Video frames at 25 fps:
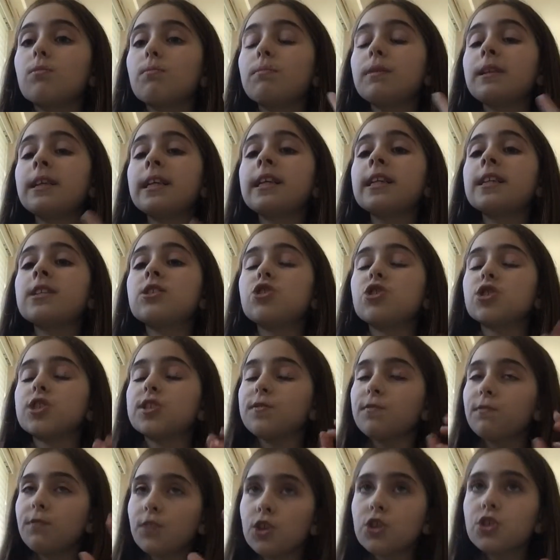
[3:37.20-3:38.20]
please
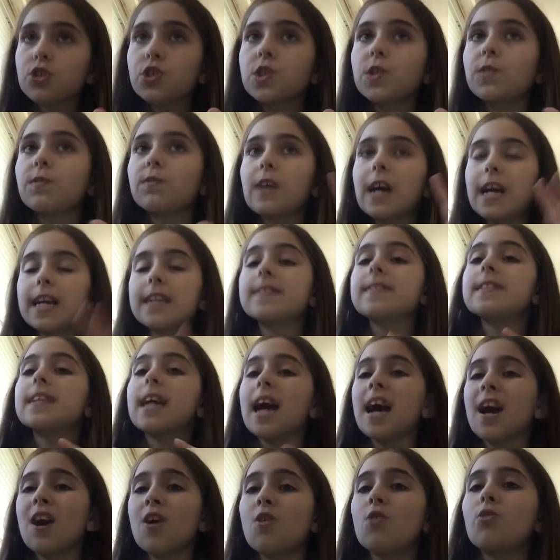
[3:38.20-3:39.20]
just first find
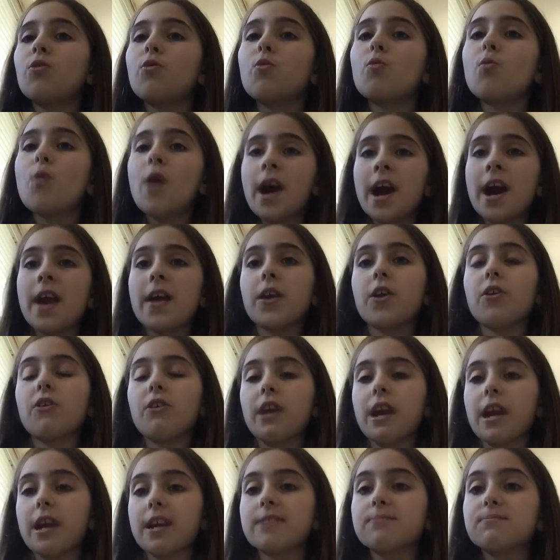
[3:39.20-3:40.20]
out why your
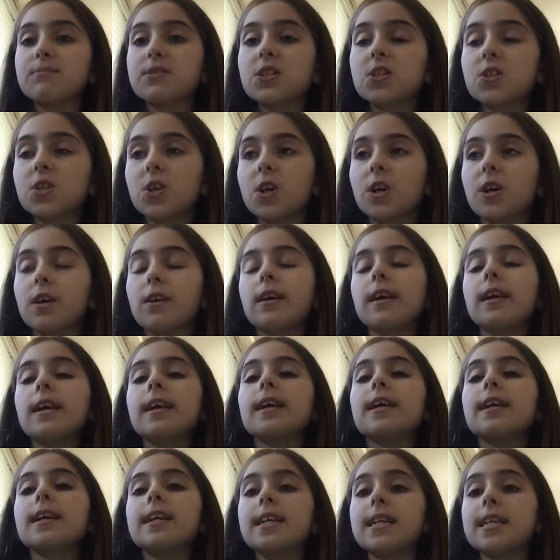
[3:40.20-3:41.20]
hamster
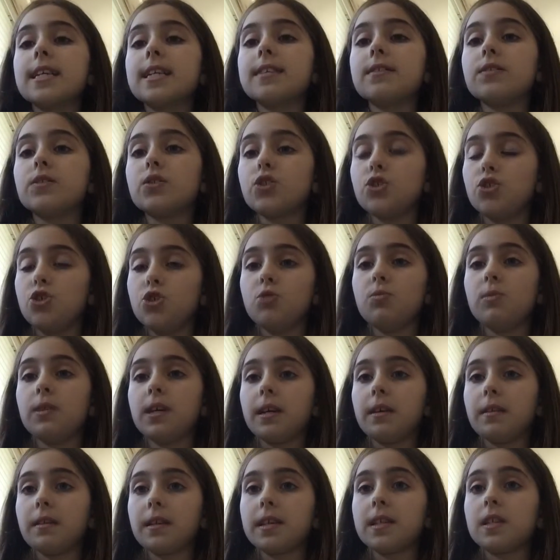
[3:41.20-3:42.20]
is
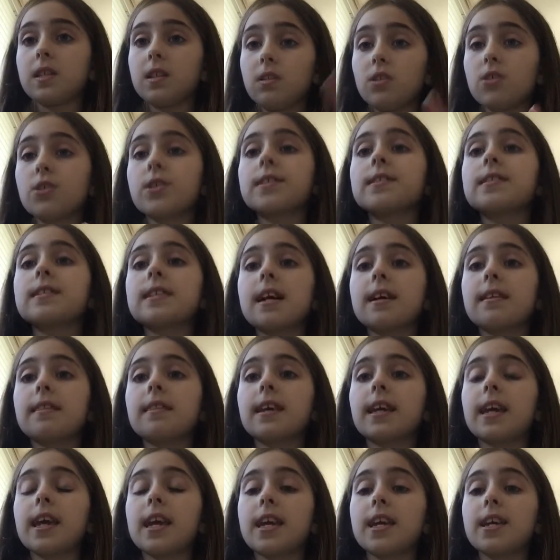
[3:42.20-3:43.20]
doing this. Look inside
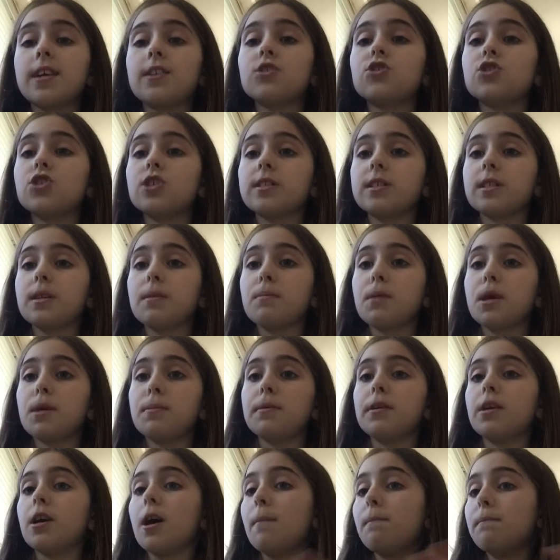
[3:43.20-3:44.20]
the cage. Is it
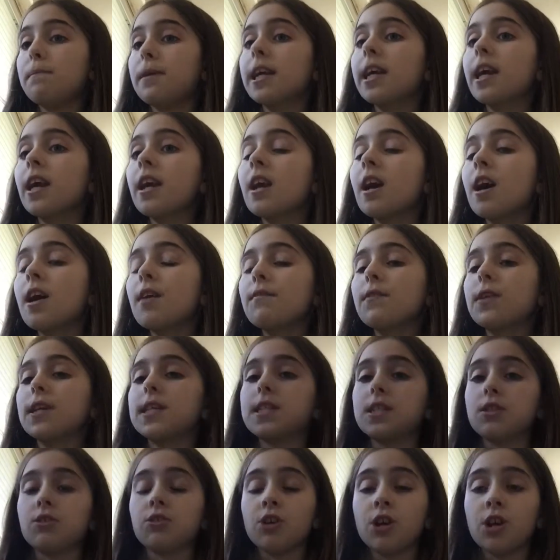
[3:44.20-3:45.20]
maybe not big enough?
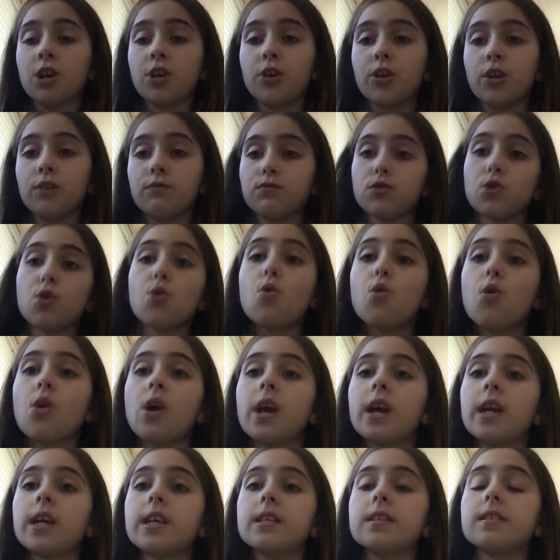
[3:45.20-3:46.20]
Is there not enough
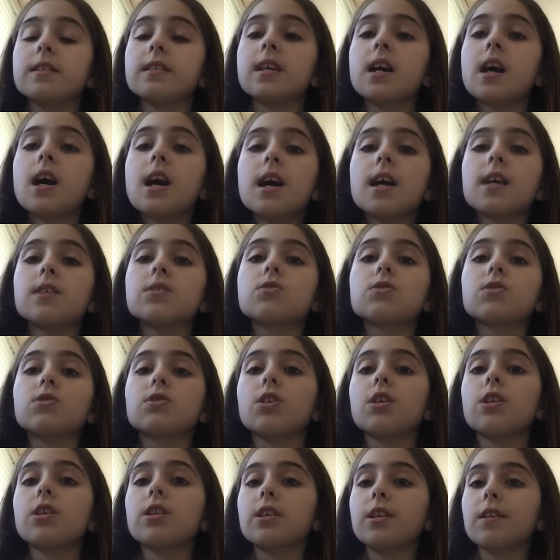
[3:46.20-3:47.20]
toys? Is there
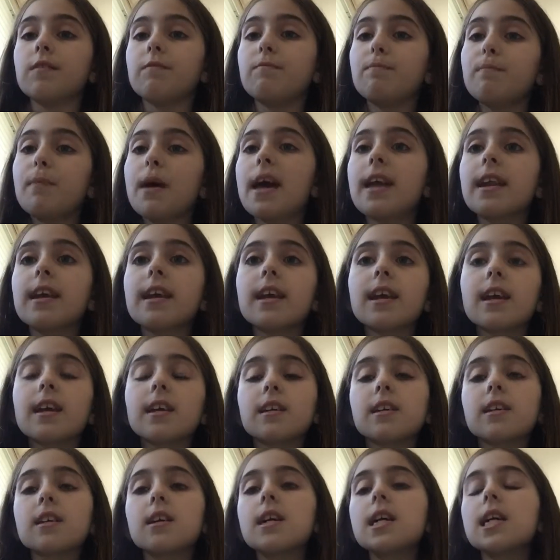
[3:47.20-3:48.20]
not enough
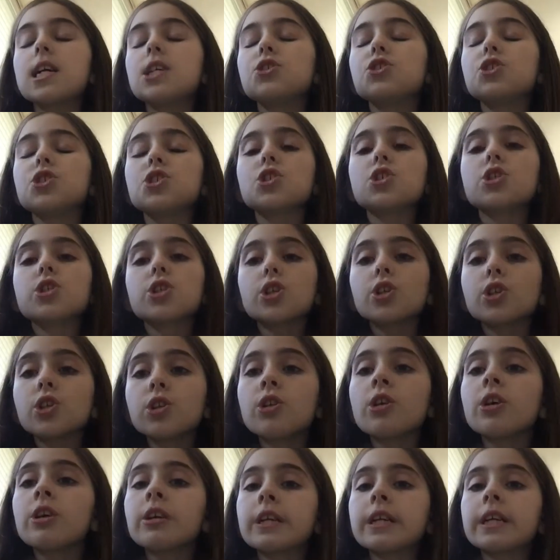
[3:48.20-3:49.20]
bedding? Just
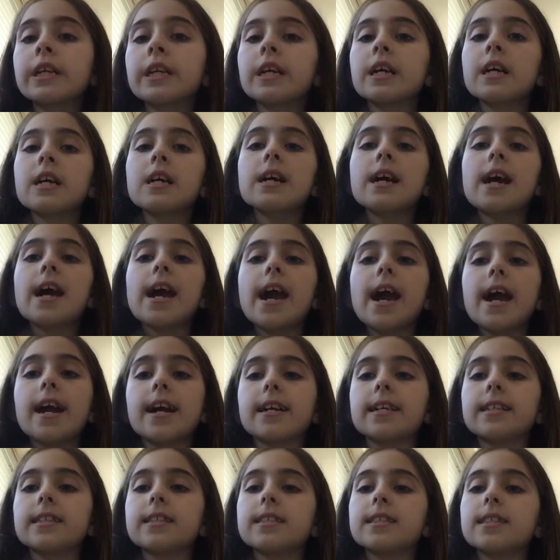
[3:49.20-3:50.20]
look
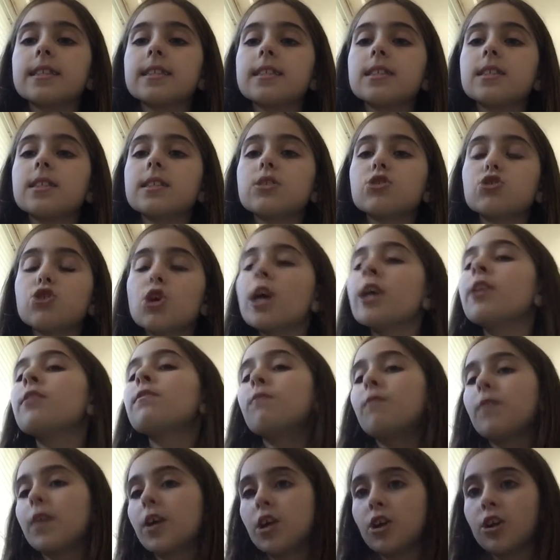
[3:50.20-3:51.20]
and try to
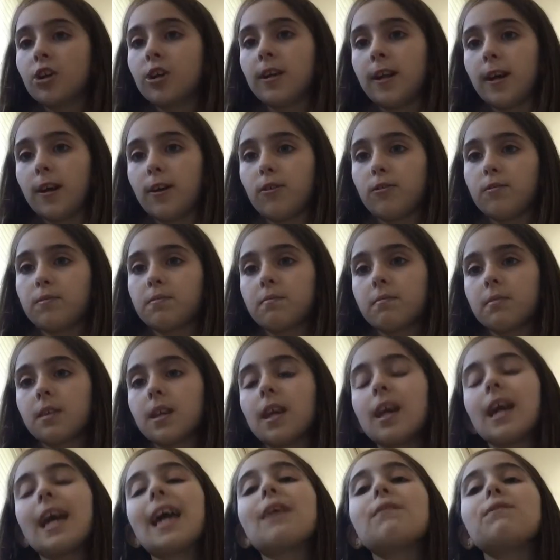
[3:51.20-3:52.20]
figure it out.
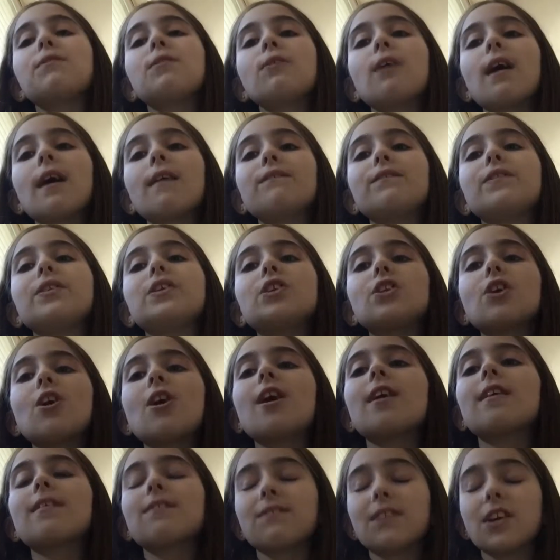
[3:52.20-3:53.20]
If you have
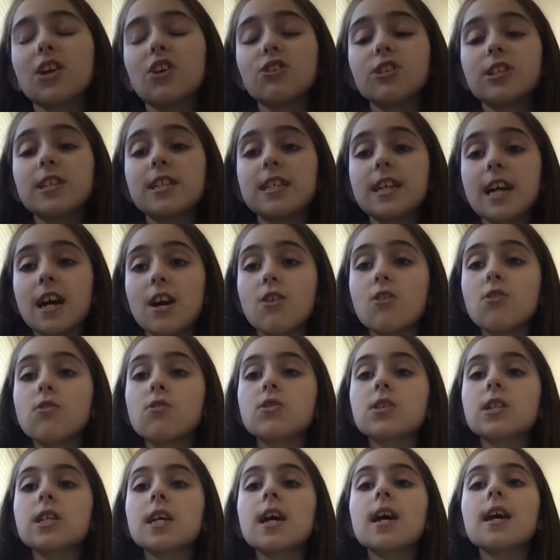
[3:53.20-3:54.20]
not figured it
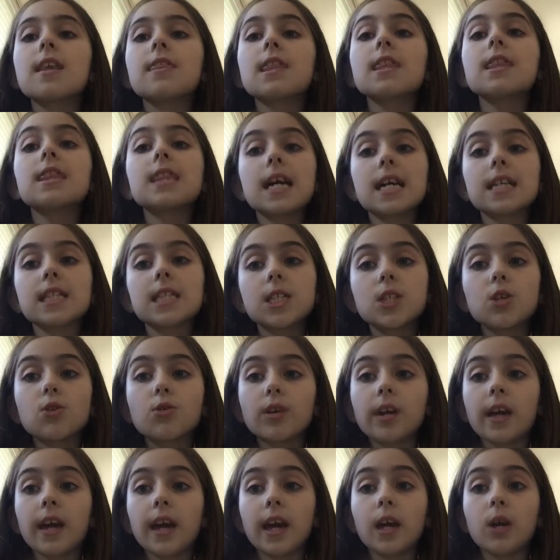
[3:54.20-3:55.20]
out, then that's
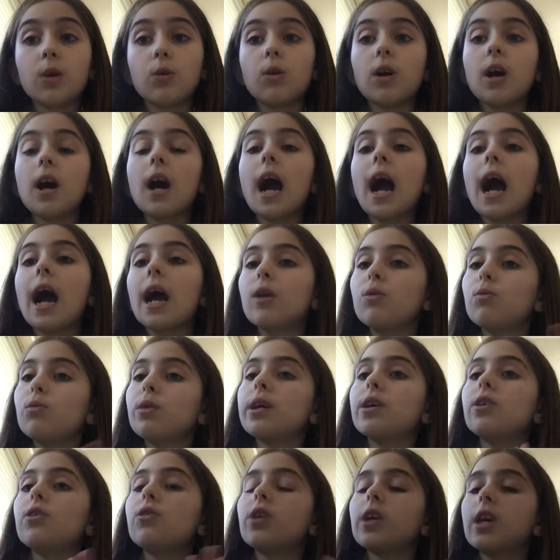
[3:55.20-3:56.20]
okay. I
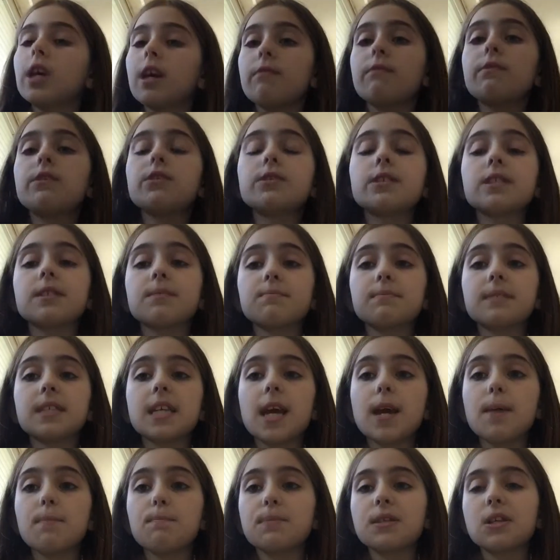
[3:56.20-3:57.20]
will give you some
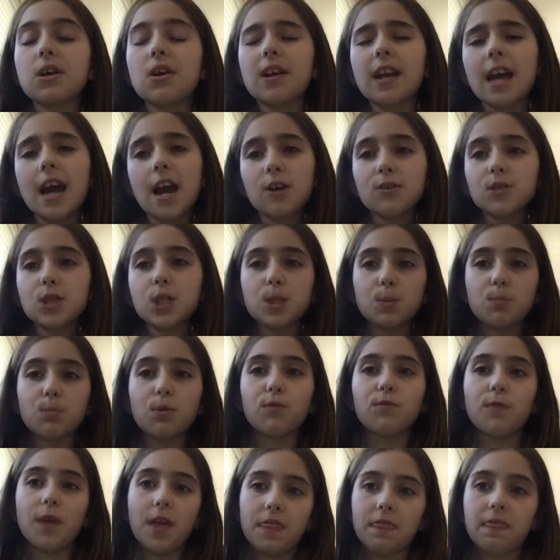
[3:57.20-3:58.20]
tips on how to
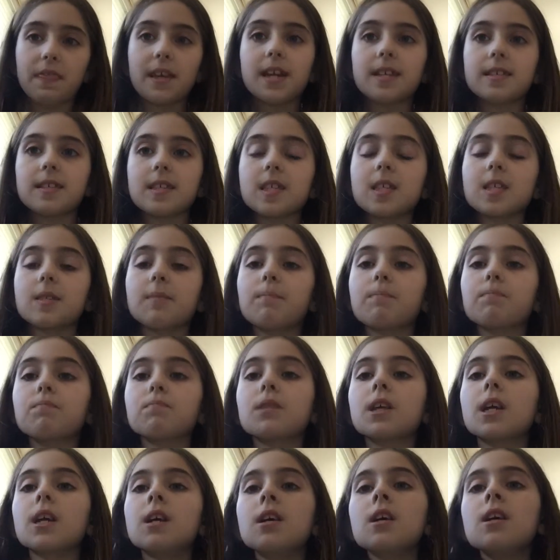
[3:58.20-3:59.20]
prevent this.
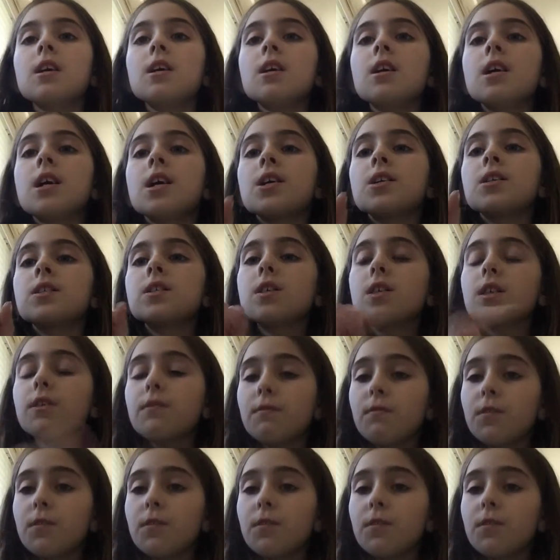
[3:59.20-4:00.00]
So the